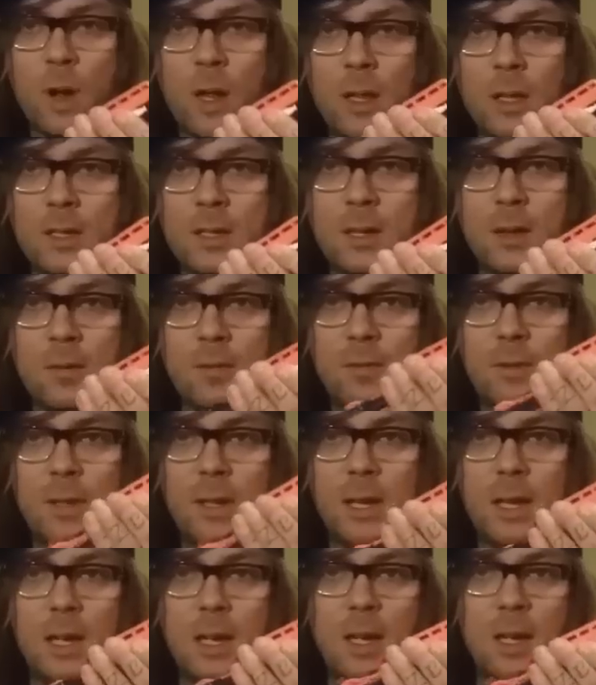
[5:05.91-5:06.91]

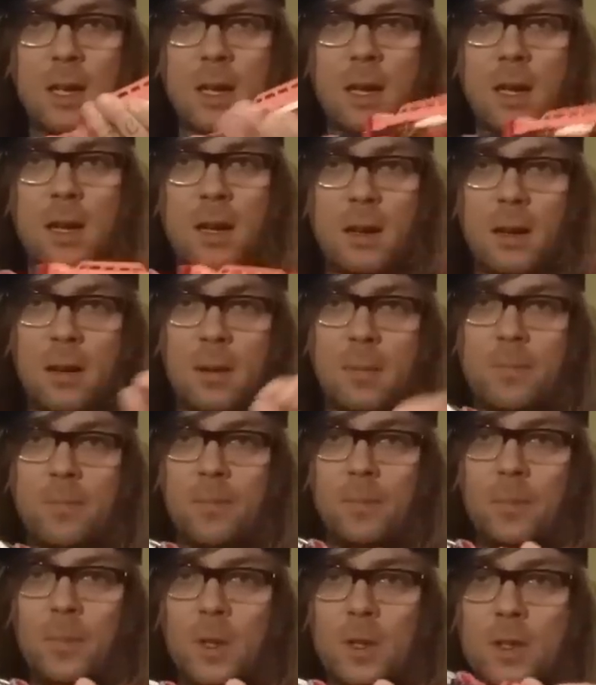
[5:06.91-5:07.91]
relatively
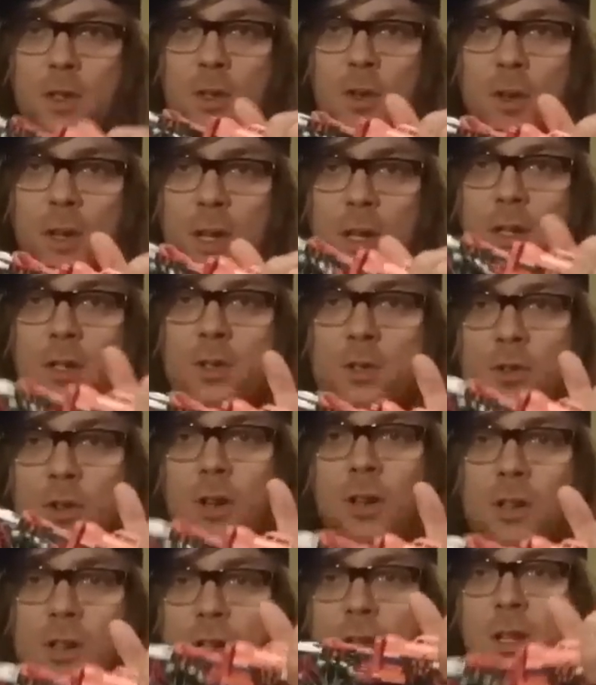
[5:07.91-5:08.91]
sturdy
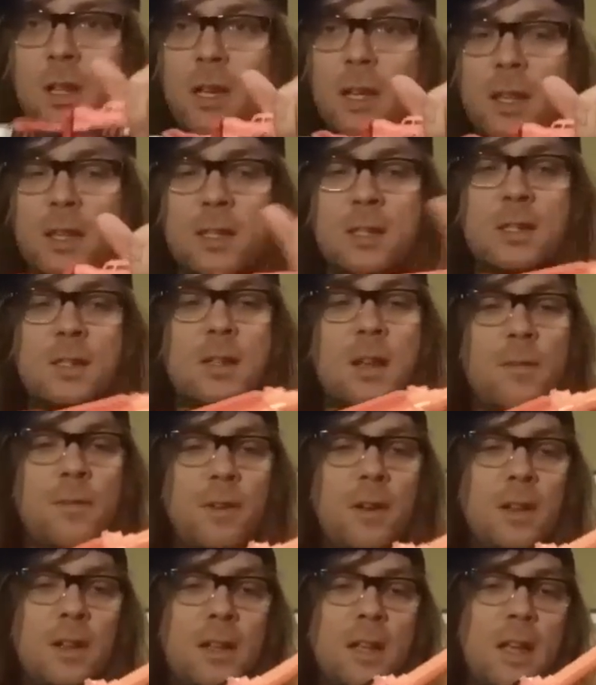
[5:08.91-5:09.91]
construction like this
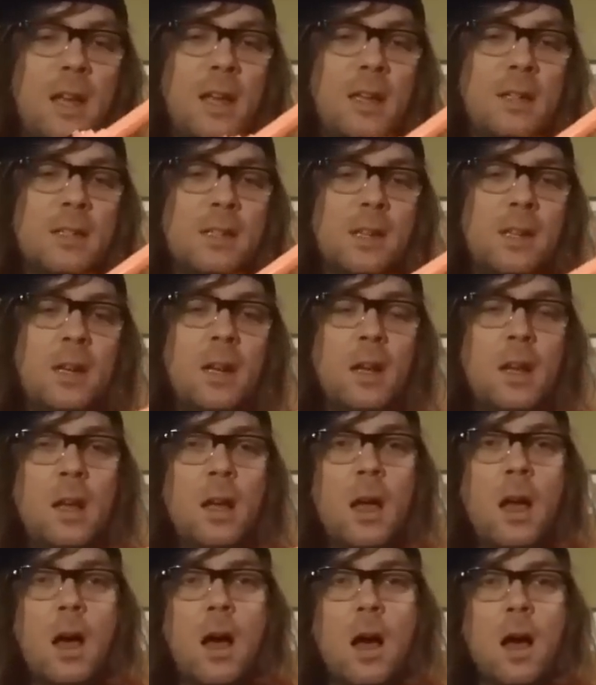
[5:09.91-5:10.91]
definitely has it.
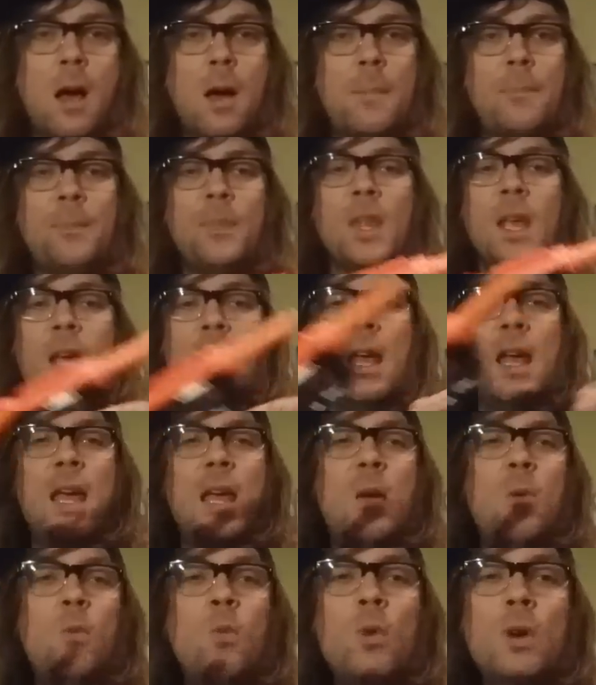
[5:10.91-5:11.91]

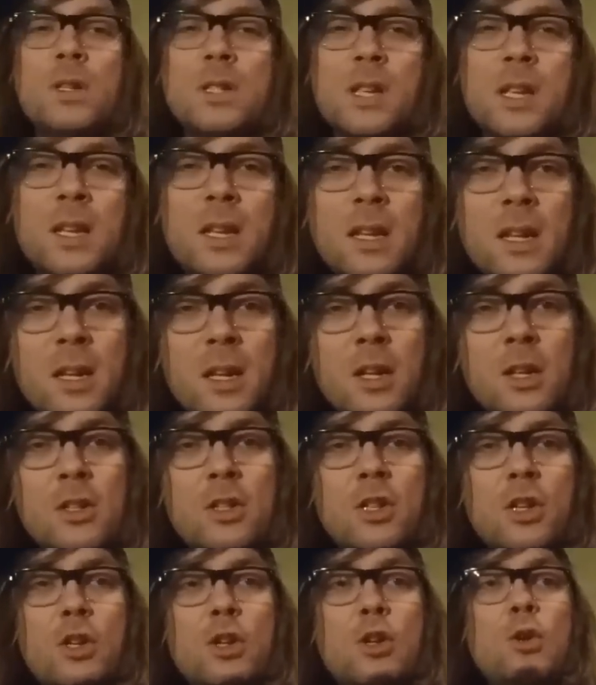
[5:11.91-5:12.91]
It wasn't
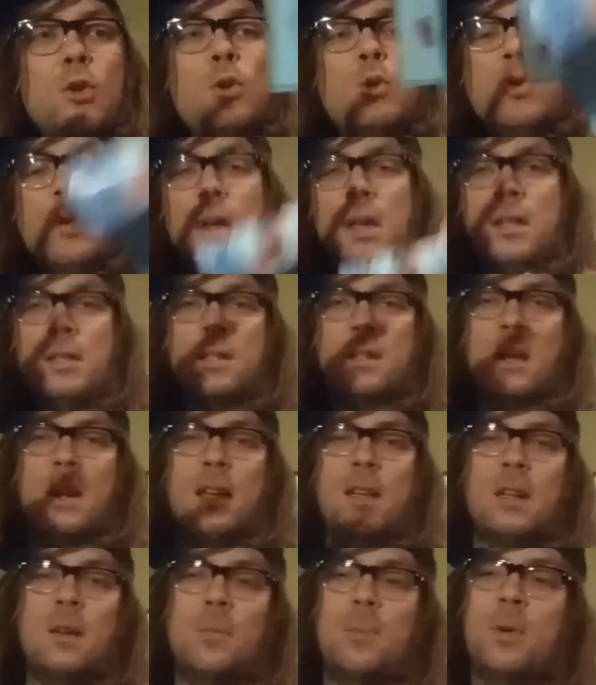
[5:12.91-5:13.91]
too
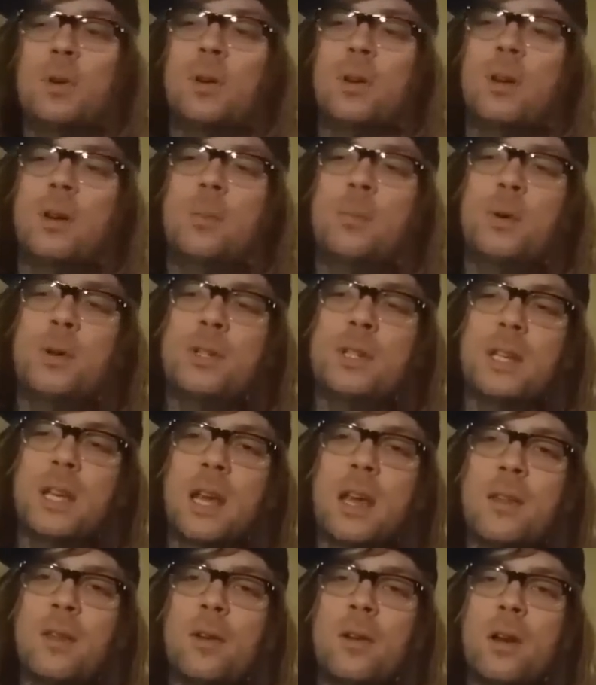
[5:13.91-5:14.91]
insane to put
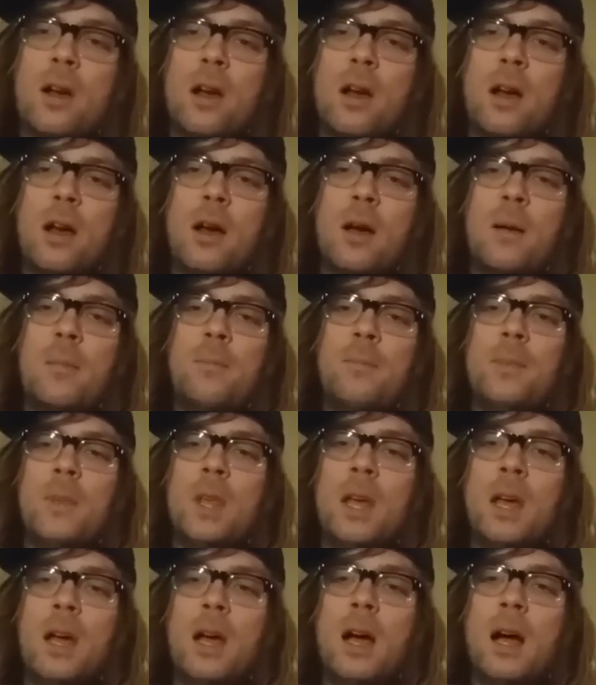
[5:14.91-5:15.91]
together.
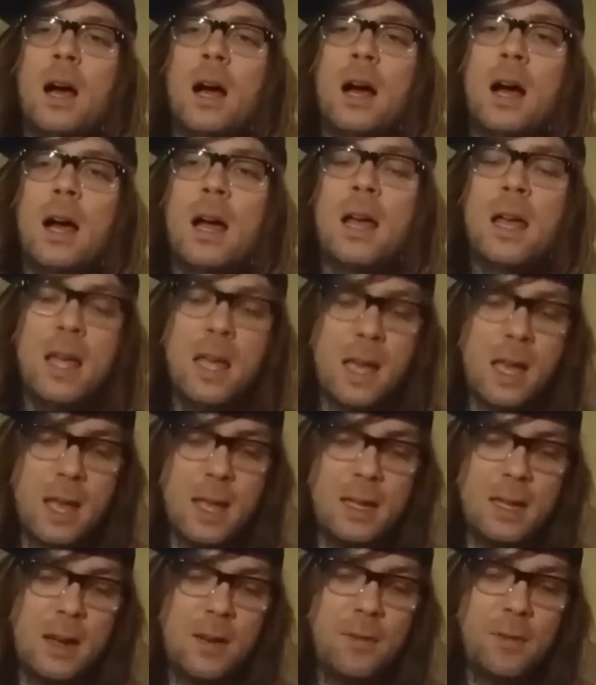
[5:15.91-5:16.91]
I
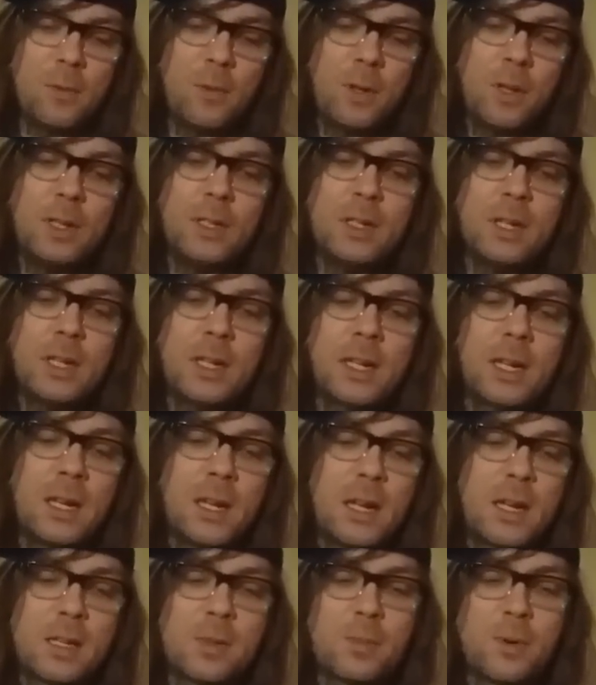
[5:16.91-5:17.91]
had never really done a
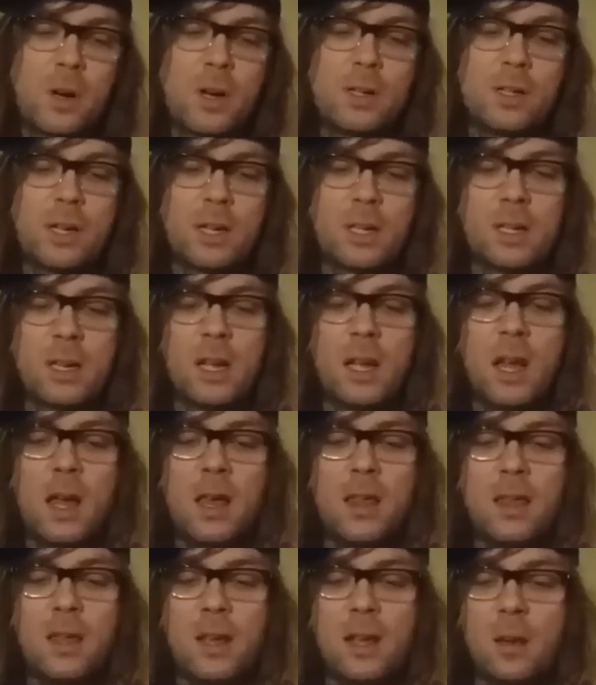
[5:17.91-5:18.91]
K-10X project.
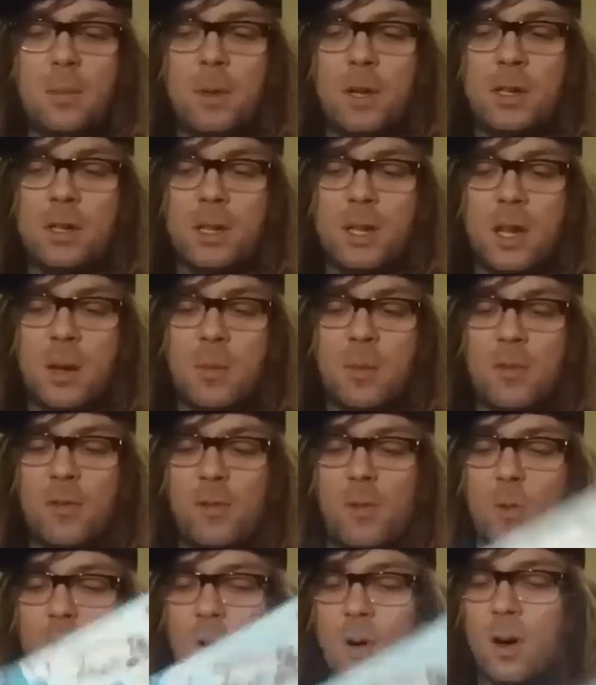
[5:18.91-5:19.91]
I think I mentioned that
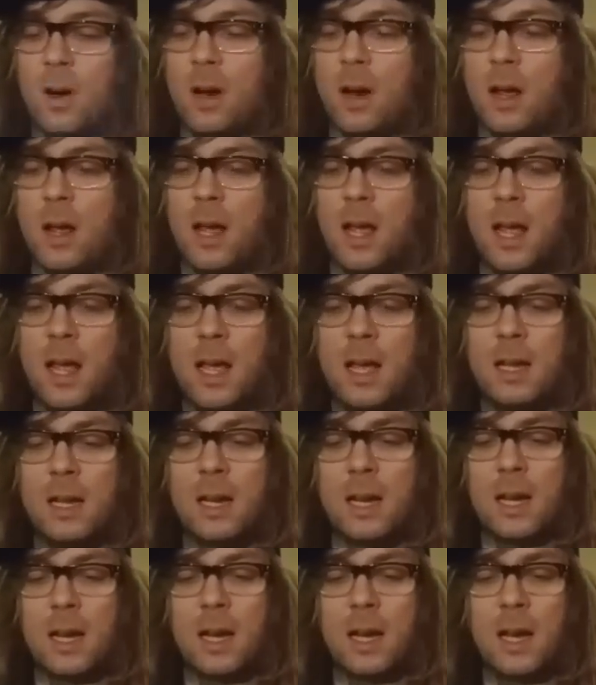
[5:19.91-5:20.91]
before.
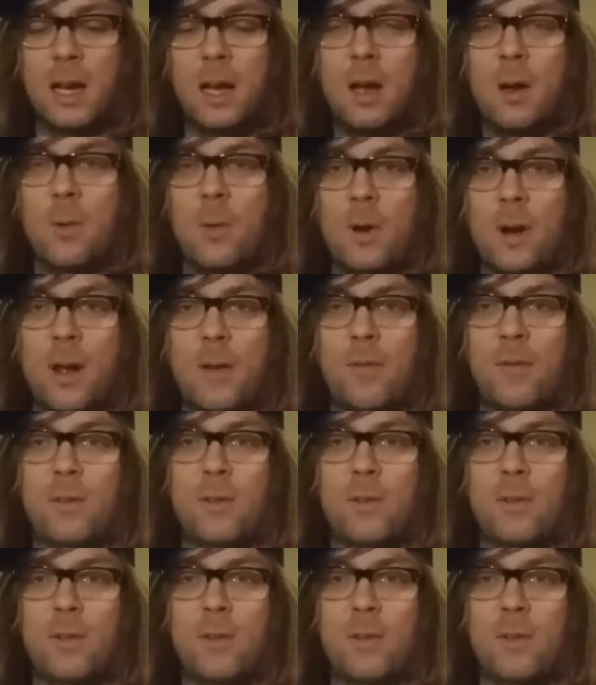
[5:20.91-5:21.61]
And when I